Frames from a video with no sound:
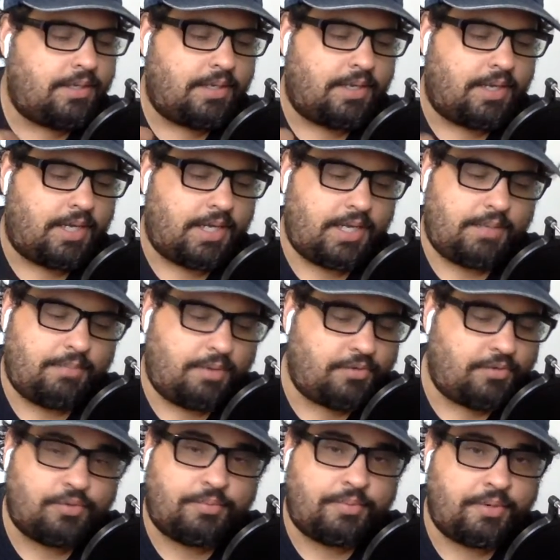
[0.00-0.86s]
I am a
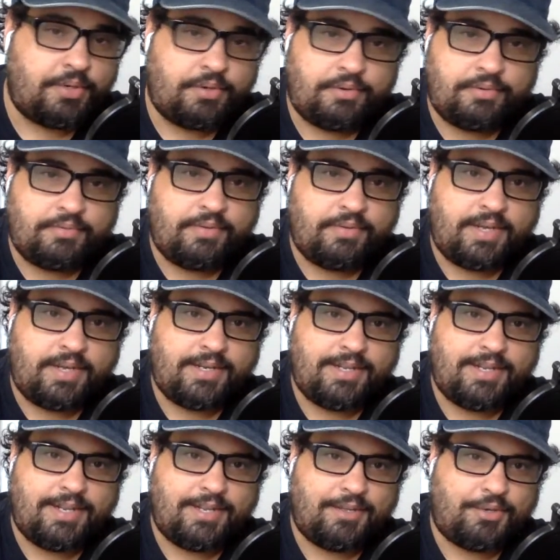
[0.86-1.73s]
superhero
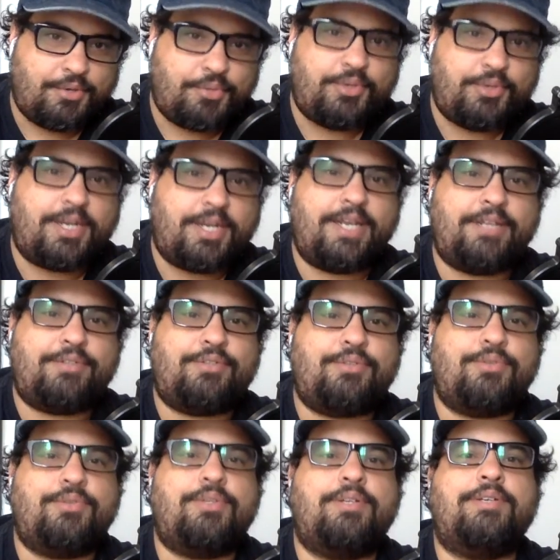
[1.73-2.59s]
fan, and I could relate
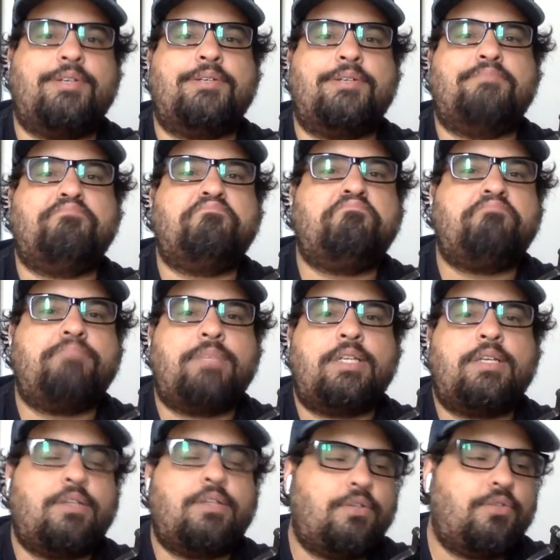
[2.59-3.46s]
to
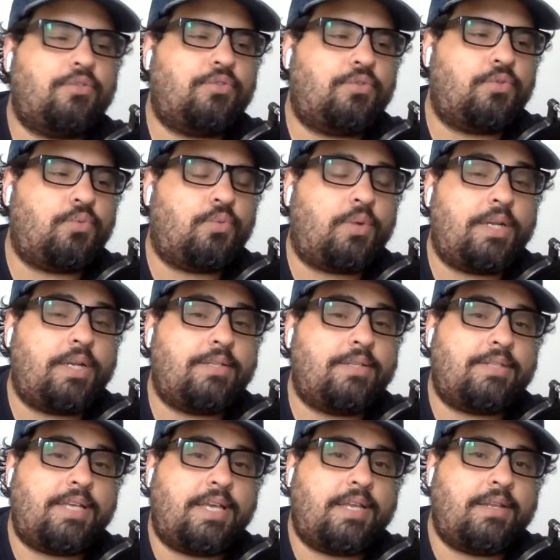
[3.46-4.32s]
what
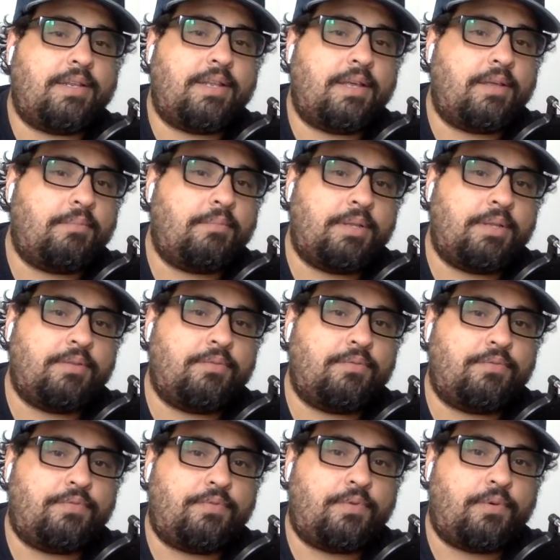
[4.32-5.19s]
he's saying. I mean,
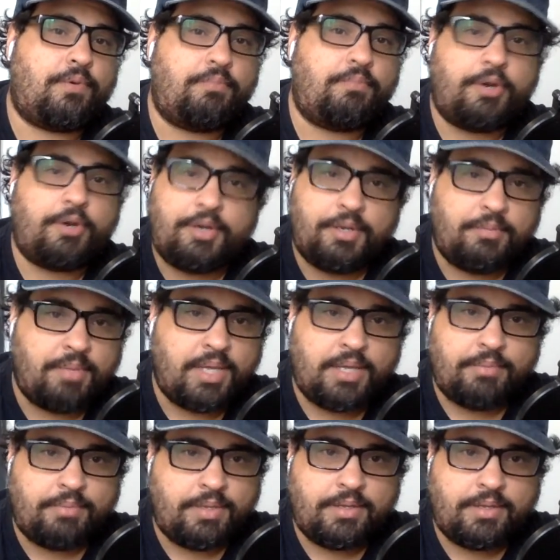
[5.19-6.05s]
for Bernie,
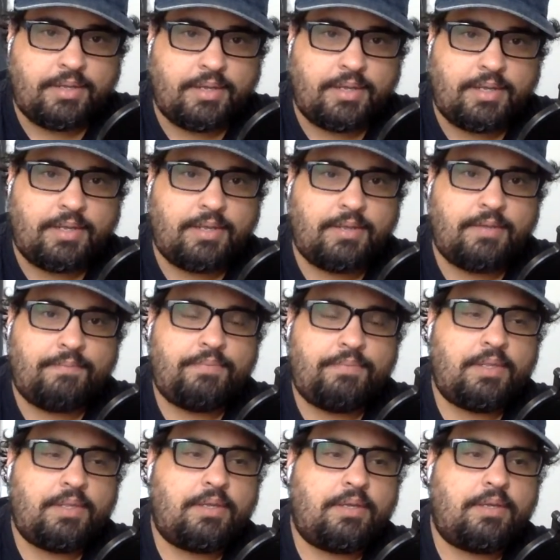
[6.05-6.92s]
maybe
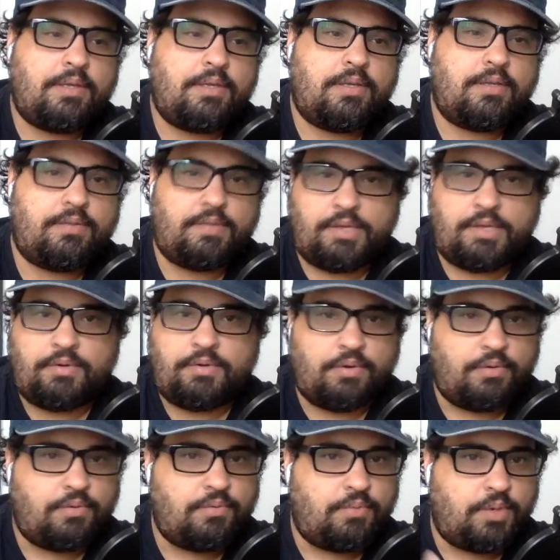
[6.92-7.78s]
his
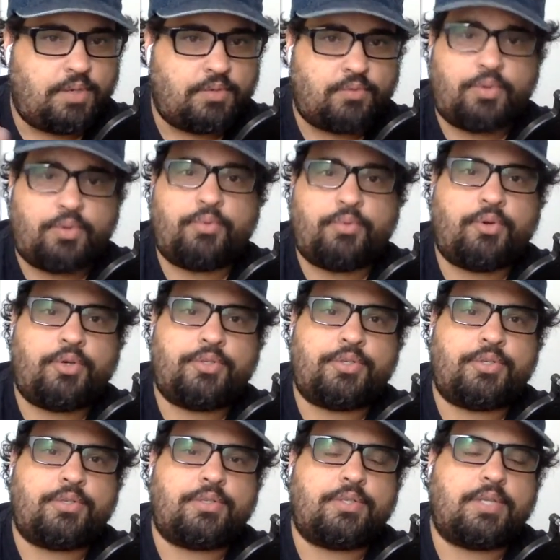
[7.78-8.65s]
hero was Roy
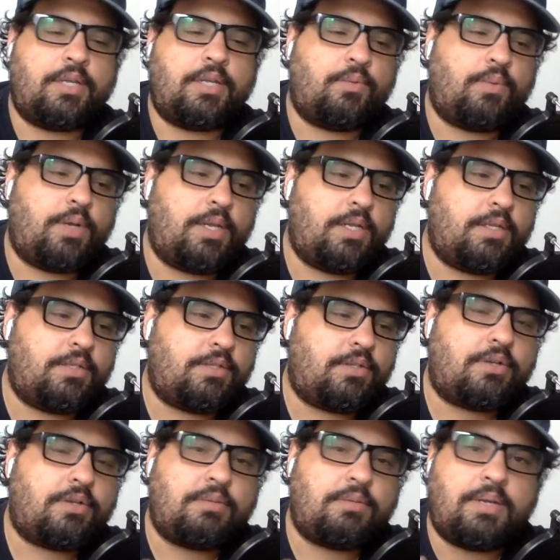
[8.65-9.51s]
Rogers, and what he's
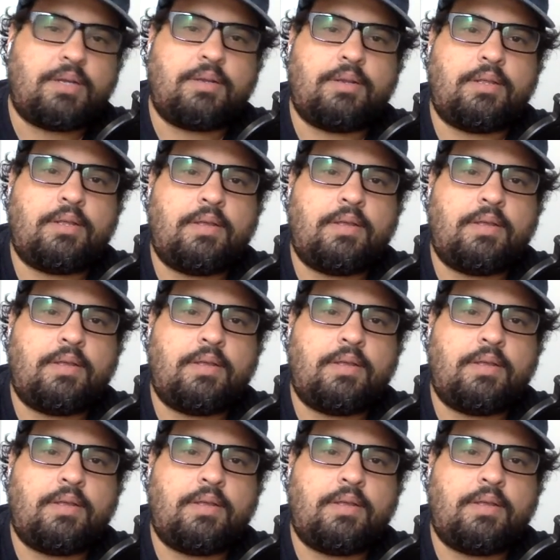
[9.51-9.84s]
talking about,